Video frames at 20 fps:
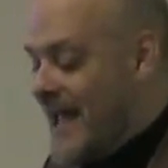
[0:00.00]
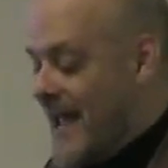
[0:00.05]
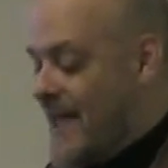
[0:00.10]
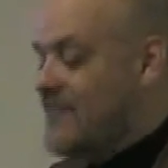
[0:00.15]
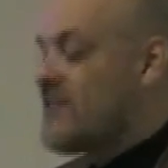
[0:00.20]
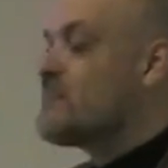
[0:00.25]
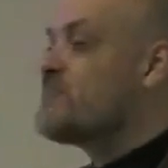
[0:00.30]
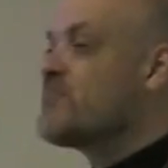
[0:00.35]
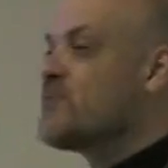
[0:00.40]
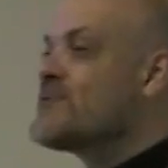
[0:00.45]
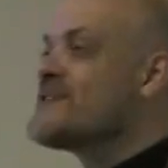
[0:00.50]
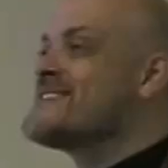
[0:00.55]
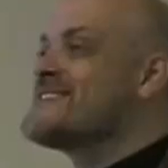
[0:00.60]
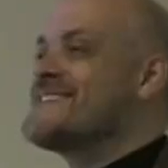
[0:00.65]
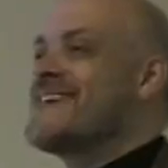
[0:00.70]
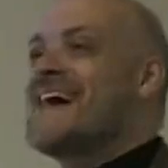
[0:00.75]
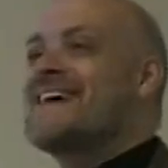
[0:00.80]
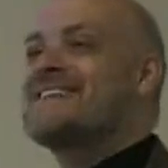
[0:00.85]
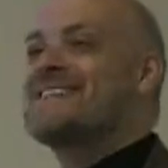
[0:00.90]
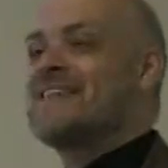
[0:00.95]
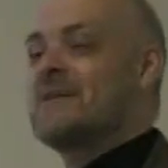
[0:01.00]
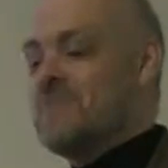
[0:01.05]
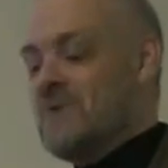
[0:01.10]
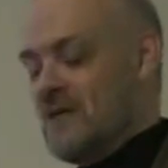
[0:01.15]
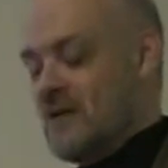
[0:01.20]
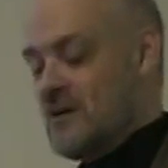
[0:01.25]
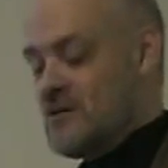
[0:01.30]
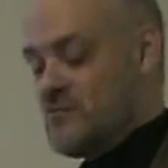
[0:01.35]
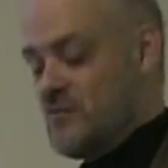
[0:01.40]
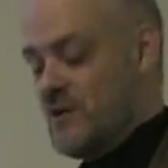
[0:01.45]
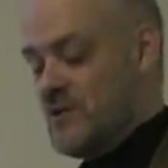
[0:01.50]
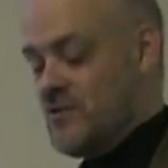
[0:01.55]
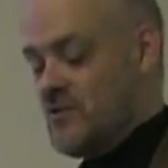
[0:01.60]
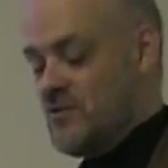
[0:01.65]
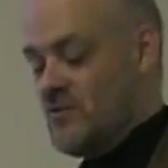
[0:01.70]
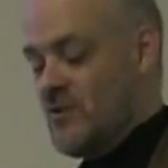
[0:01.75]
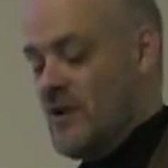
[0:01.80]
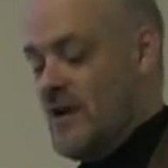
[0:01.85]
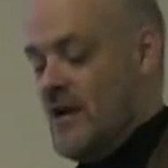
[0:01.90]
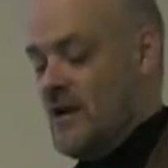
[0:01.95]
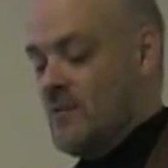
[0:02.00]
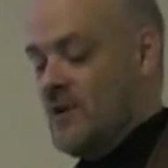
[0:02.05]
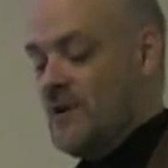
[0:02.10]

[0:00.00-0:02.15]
and that precisely because we do,